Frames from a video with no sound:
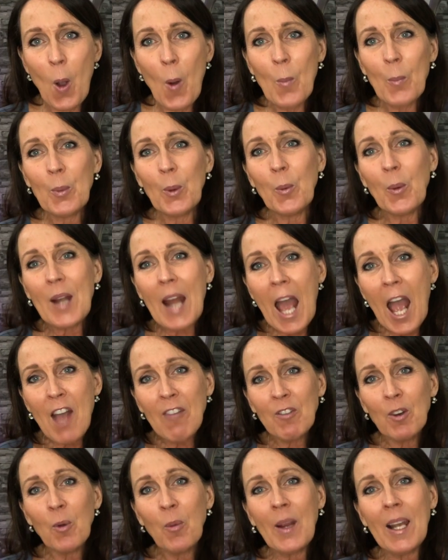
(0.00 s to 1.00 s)
But
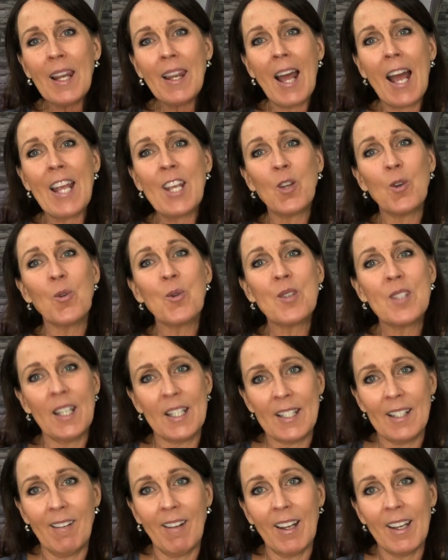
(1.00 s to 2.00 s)
whatever we like or
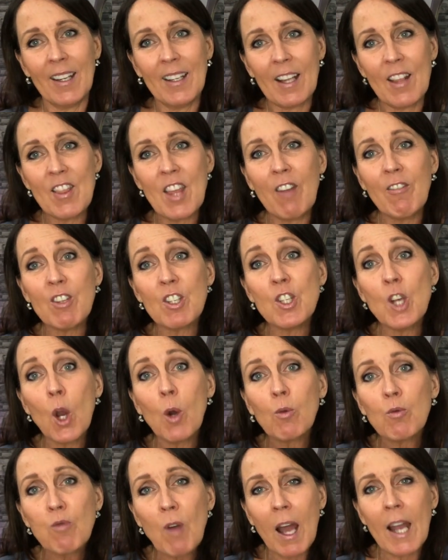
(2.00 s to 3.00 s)
dislike, there is no
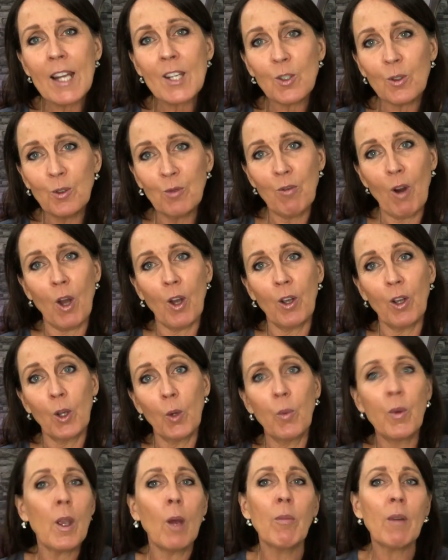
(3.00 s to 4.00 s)
right or wrong.
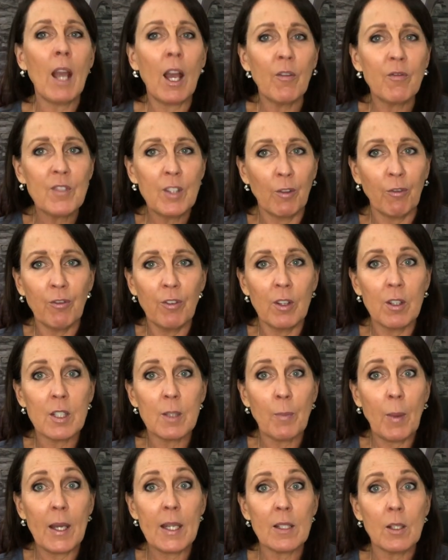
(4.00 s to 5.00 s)
We only have difference
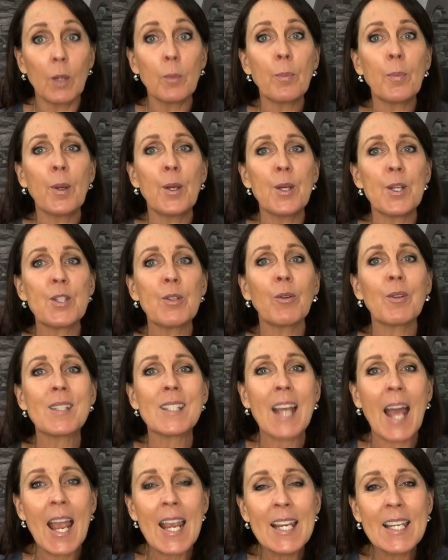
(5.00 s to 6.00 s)
based on personal
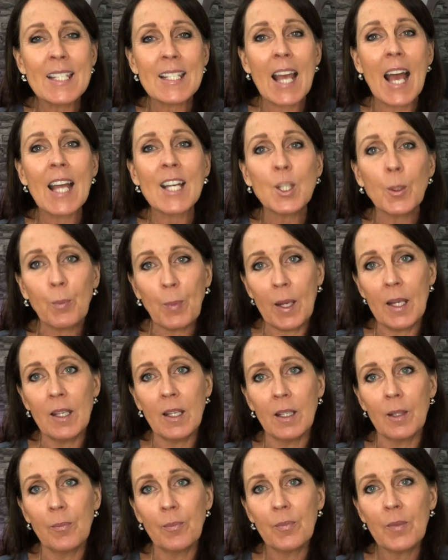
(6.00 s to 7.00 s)
taste and
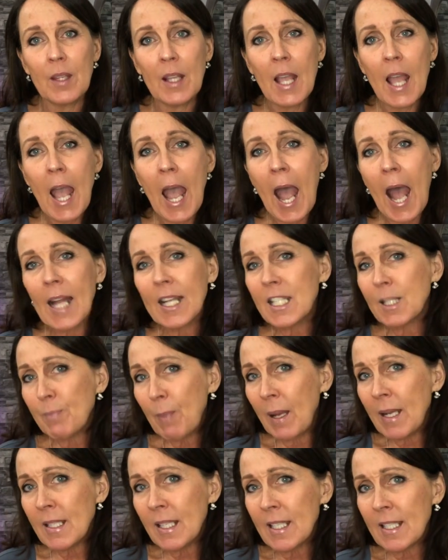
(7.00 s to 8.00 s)
opinion. And
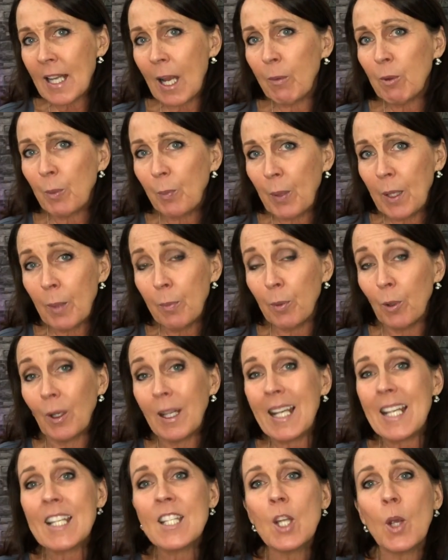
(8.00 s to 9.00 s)
spending time with people
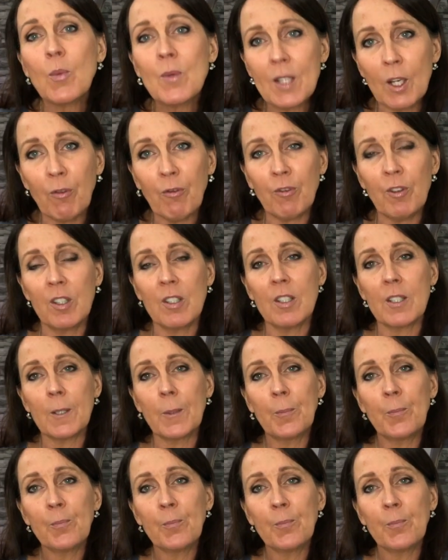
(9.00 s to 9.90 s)
is no different.